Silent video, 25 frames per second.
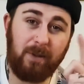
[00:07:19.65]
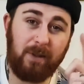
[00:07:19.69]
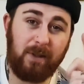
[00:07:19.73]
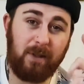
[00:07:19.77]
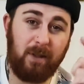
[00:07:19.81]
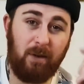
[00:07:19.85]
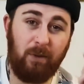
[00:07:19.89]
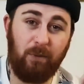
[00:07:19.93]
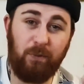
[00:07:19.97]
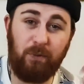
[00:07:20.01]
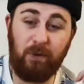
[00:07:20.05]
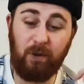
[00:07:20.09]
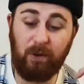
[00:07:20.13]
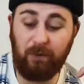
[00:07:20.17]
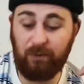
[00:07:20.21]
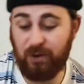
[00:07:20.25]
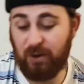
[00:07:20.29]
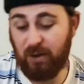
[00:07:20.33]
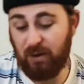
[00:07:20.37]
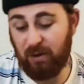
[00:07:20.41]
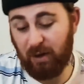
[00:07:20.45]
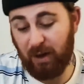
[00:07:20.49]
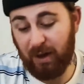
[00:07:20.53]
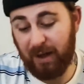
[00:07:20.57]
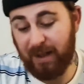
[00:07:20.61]
So if
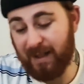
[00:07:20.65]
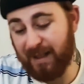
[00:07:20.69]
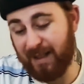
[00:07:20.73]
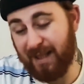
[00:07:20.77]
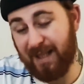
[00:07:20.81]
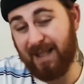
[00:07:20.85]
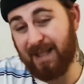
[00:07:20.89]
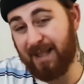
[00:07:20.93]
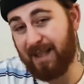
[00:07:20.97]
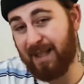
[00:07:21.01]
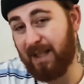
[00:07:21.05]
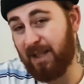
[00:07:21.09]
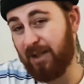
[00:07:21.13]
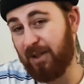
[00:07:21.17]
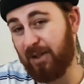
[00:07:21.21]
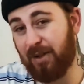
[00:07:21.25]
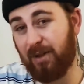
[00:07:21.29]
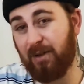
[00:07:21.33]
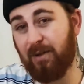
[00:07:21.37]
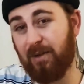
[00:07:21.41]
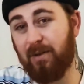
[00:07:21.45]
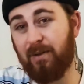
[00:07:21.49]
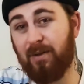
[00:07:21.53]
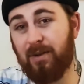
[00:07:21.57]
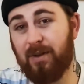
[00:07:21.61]
you like DC
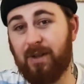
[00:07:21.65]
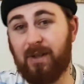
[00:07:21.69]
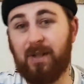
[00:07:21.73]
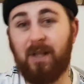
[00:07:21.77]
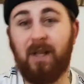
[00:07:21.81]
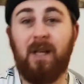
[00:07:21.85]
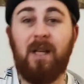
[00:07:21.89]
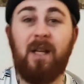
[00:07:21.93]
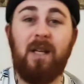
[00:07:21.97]
shoes,